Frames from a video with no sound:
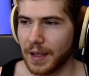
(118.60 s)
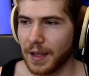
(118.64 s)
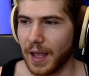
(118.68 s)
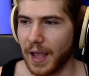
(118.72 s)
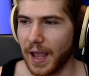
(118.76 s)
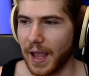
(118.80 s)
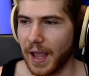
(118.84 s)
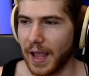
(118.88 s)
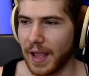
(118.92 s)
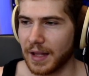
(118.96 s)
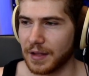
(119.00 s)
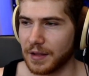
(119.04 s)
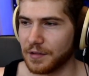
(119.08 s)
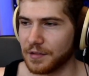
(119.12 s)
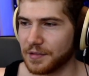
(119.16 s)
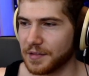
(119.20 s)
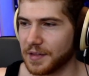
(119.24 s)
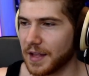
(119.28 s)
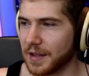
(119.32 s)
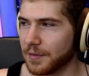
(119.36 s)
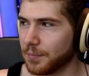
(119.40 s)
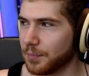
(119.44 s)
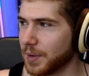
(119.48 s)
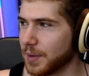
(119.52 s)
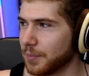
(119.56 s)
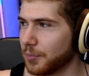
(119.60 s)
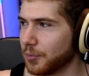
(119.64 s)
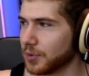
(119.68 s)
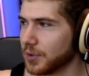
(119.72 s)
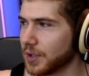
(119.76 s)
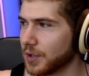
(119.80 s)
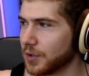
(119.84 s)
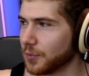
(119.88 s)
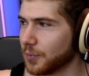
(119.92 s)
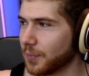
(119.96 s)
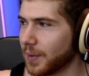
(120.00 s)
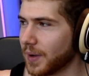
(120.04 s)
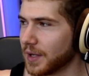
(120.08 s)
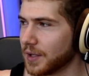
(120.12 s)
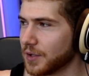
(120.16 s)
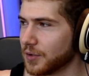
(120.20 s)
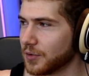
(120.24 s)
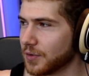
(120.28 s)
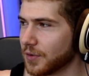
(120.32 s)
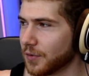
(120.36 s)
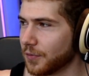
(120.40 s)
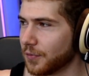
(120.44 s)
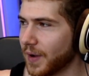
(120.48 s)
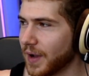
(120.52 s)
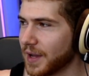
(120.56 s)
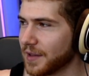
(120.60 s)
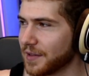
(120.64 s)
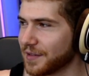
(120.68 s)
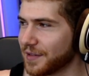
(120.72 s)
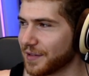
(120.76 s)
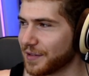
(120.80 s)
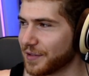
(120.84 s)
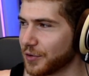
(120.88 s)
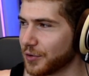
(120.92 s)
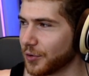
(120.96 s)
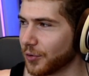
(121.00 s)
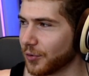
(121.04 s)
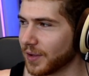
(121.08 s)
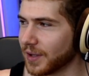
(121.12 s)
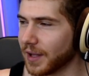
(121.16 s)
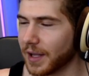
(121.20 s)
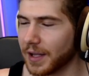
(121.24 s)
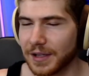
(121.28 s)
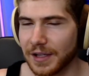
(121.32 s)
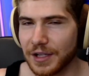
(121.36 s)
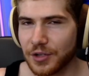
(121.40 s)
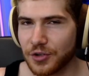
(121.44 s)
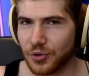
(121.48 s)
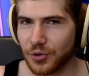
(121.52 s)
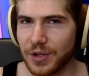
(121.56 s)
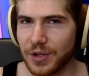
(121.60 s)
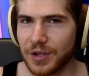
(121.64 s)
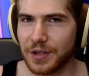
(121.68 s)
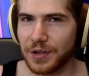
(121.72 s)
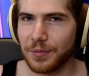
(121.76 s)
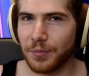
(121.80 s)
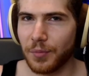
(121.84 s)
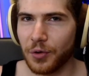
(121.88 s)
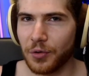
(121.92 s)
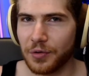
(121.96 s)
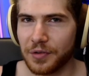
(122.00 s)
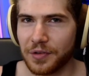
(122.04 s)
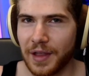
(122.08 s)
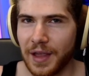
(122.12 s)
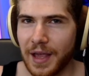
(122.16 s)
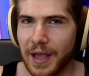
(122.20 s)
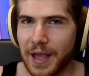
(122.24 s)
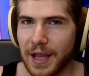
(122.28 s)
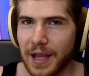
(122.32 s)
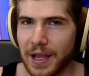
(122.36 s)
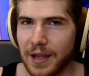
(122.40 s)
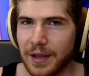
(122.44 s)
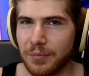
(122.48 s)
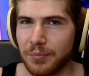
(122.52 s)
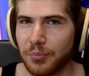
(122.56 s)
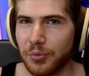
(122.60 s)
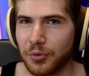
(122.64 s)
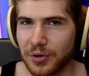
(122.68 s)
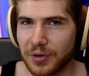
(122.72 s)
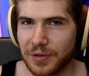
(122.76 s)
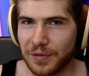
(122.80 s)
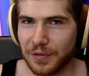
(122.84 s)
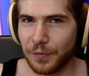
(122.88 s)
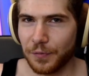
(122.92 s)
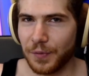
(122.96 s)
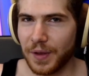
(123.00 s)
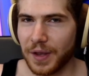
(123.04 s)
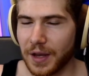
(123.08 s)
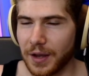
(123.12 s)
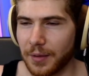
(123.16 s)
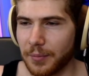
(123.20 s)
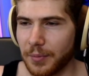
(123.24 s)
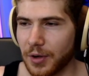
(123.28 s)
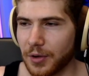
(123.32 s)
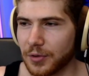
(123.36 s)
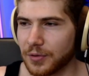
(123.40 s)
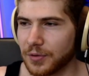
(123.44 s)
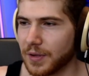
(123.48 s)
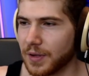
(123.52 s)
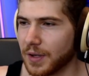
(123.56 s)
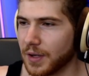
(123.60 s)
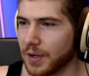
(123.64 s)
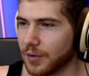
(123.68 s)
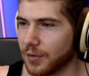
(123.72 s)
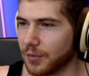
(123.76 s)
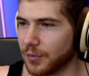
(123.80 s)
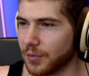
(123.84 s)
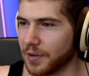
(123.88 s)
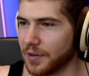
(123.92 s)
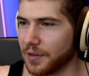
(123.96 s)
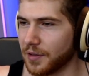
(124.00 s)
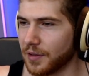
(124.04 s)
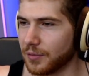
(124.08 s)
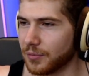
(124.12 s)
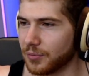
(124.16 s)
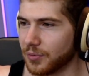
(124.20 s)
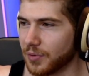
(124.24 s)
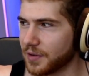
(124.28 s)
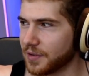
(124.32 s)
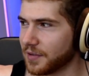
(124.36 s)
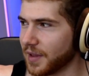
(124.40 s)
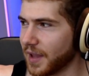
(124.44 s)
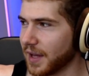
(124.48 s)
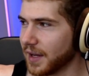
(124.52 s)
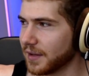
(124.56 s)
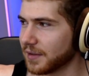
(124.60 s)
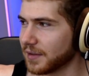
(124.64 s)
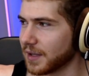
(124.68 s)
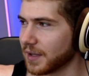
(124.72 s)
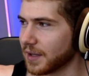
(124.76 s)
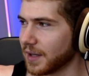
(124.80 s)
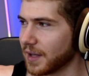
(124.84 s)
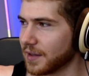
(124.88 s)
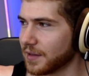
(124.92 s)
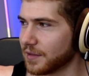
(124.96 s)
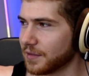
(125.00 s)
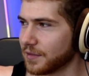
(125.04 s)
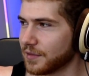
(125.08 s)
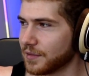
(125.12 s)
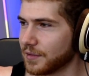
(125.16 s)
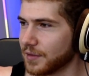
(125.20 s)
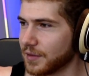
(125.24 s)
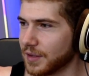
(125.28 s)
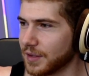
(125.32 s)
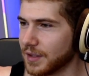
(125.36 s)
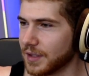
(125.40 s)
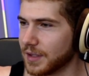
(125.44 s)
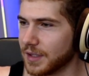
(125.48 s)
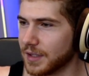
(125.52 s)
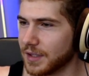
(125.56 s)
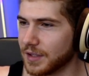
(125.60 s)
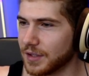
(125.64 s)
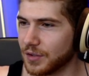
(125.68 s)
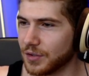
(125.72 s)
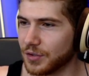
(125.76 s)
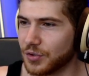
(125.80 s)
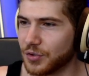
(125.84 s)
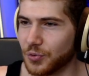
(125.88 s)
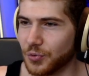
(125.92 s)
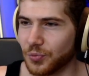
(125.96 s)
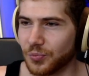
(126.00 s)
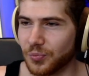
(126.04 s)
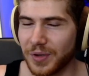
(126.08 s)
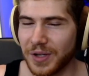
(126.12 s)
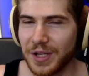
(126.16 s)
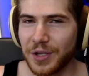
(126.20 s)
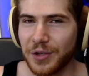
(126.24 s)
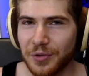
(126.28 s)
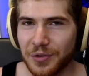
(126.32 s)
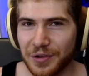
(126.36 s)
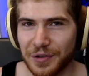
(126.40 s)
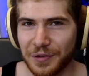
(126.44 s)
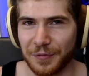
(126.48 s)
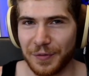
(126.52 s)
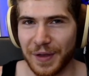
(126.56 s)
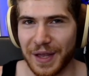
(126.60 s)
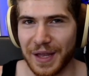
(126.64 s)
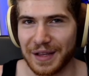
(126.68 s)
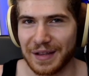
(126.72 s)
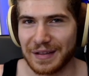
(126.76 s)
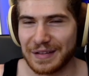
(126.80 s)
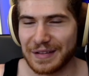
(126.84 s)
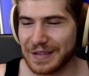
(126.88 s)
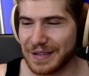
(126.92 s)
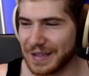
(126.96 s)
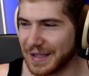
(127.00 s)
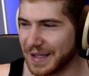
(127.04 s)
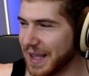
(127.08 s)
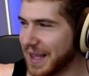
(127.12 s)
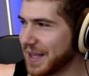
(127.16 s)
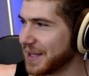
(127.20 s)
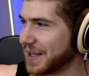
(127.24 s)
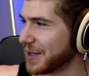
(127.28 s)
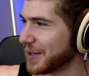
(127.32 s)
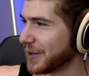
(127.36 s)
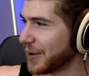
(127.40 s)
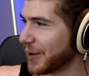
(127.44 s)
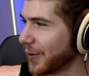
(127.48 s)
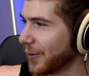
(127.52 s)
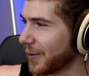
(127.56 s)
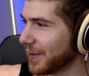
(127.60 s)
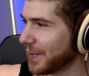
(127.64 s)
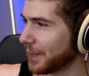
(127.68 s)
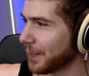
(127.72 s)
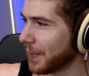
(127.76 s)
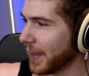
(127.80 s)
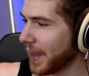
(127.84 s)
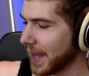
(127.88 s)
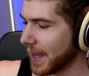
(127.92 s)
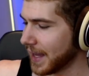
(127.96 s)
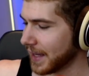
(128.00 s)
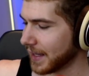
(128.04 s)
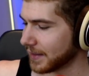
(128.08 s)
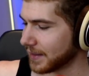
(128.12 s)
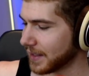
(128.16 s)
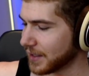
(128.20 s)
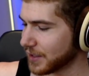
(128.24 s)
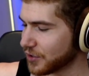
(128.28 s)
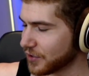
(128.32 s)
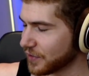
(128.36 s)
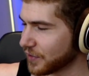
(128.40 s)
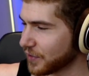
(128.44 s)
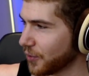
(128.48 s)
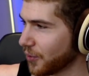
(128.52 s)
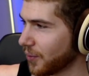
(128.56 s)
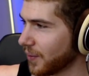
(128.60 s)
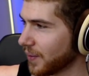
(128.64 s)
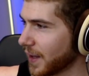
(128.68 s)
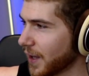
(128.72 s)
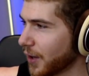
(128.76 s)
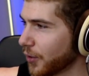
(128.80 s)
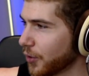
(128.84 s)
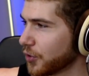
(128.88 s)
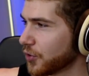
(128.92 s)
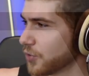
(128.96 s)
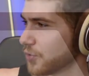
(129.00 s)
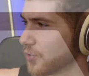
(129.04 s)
And instead people need to buy new devices. You know, like literally most important thing about recycling is to reuse things, you know, and they just don't allow you to do